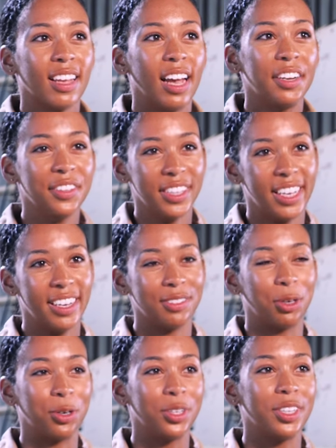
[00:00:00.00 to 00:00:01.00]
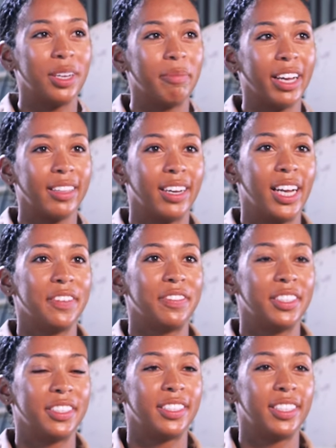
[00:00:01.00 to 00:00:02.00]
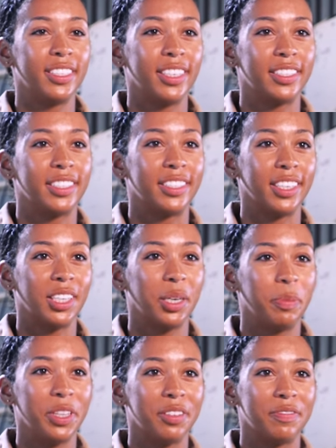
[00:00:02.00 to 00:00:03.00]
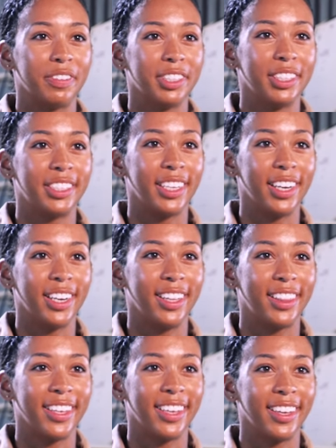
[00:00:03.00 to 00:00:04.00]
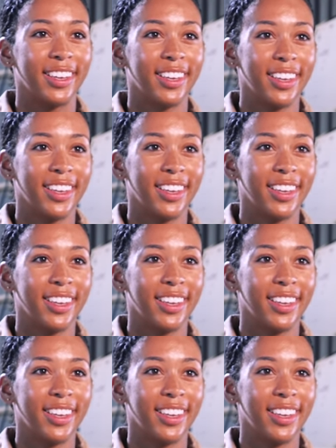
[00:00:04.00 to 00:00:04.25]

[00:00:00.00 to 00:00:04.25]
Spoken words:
I don't think a goal in my life is to necessarily be the first at anything.